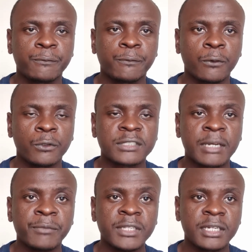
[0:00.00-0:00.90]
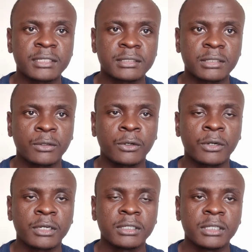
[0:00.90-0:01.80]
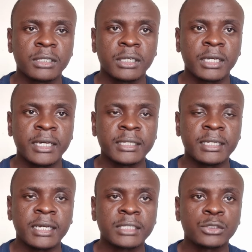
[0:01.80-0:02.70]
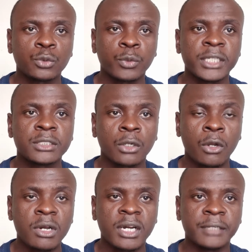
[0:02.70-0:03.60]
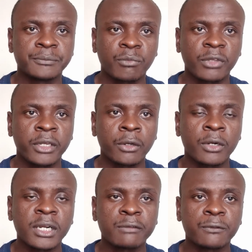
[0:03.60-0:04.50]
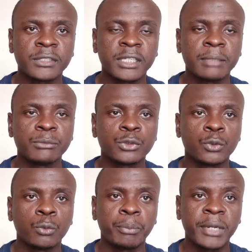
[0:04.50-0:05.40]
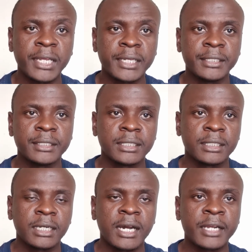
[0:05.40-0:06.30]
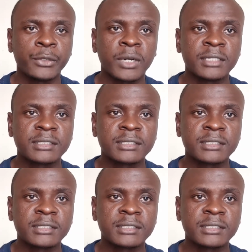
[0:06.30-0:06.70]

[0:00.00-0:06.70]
for some years, or they had to wait longer in order for them to play. And you can